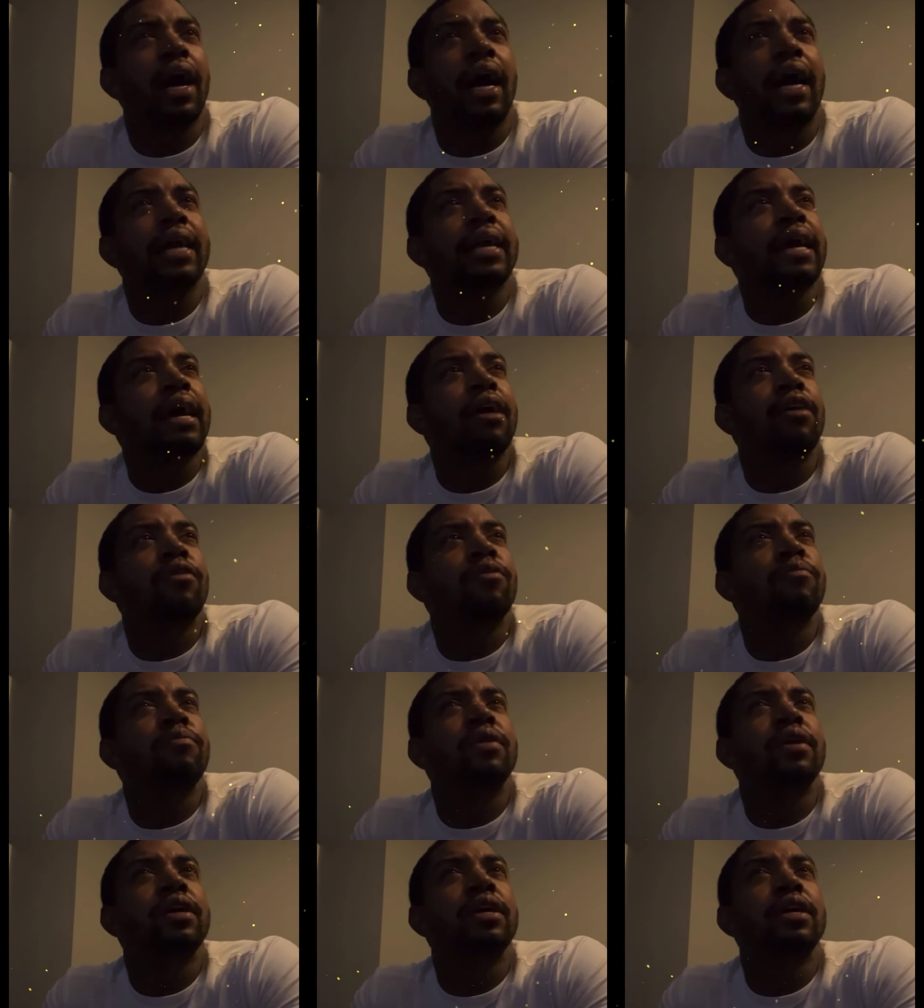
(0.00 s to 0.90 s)
how
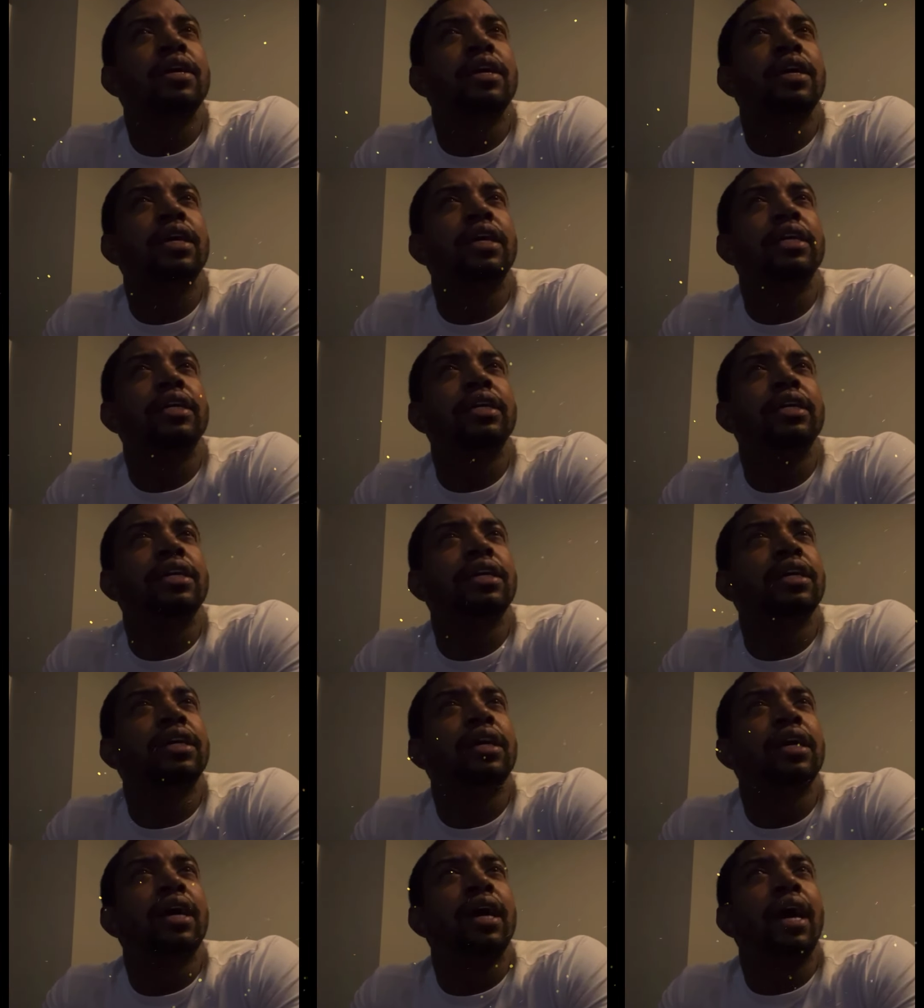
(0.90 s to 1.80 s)
y'all be,
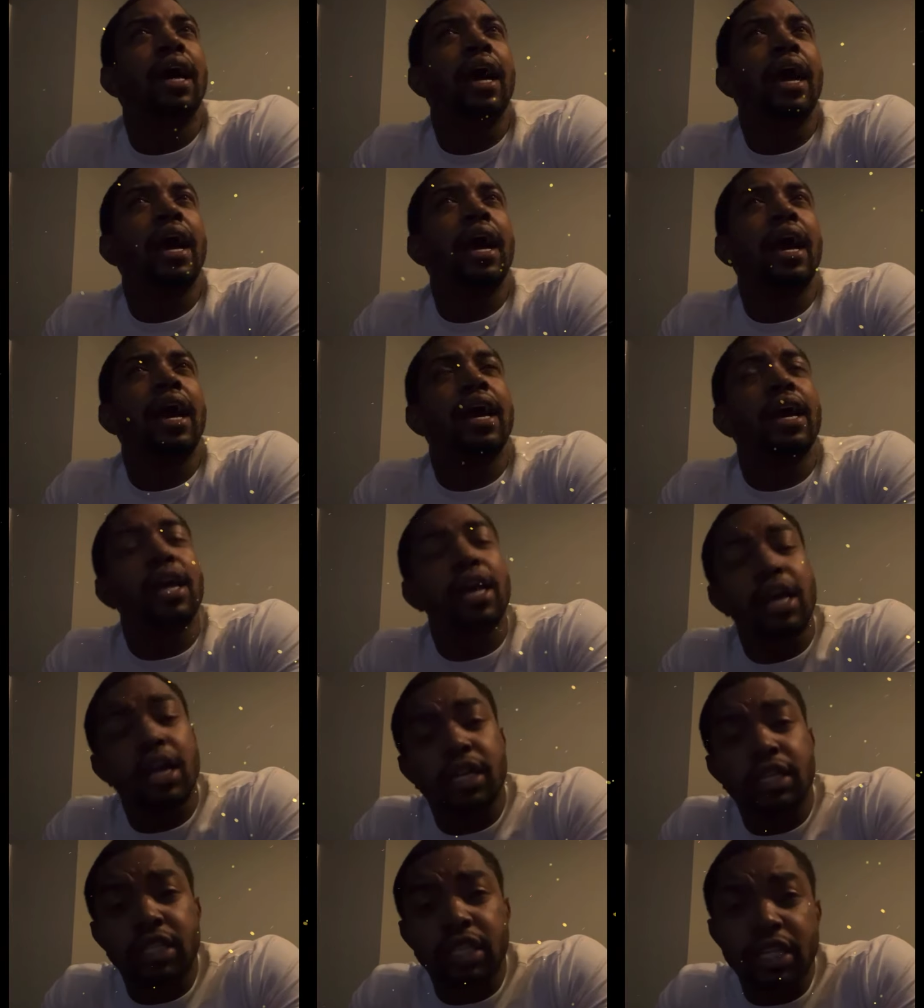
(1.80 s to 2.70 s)

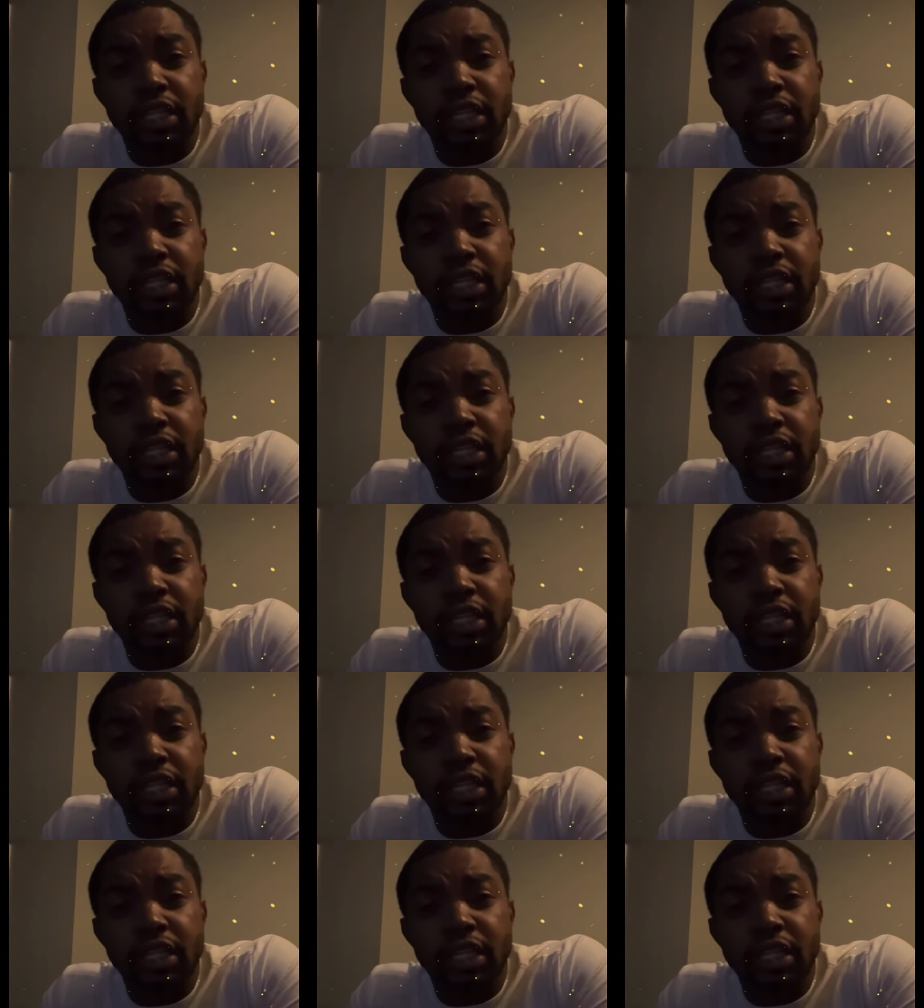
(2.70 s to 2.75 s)
and